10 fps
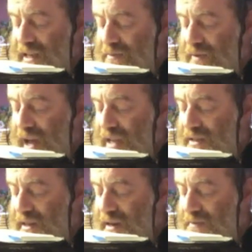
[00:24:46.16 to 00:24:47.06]
a bread
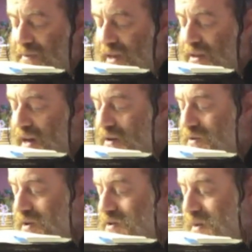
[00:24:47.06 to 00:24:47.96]
meal
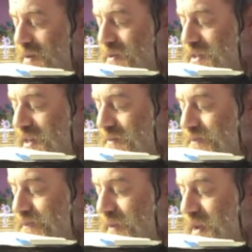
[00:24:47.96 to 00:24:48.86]
according to many poskim.
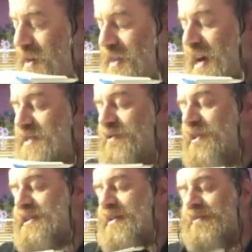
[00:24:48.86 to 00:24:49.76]
That's for
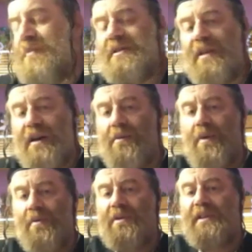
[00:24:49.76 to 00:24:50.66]
example, but
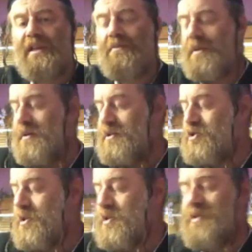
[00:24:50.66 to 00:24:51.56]
we'll see in
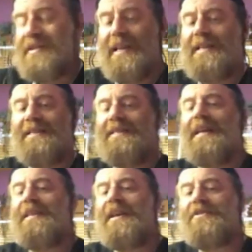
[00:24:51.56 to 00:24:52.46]
Shulchan Aruch said it's
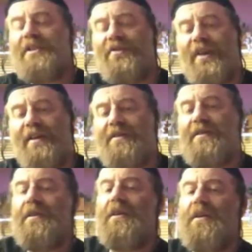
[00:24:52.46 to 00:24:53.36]
not actually that.
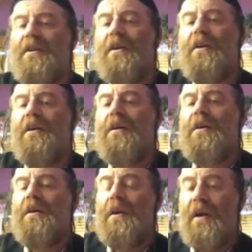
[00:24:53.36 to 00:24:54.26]

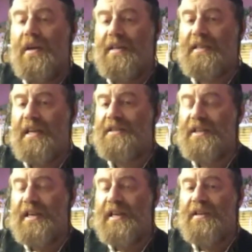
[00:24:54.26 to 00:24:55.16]
He said
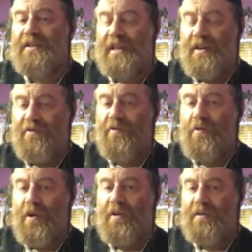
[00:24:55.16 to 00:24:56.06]
3 or
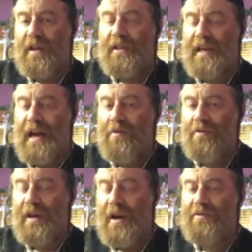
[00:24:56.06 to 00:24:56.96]
4, and how
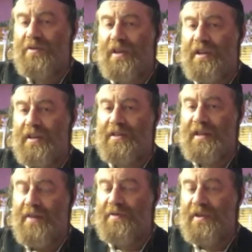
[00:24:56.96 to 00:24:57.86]
do they
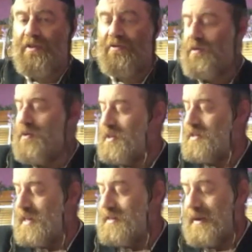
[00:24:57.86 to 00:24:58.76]
derive 3 or 4
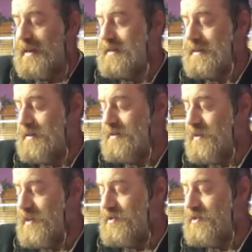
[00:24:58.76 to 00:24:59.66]
kizais? It's
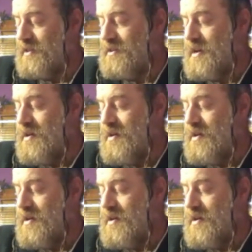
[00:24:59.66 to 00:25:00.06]
very interesting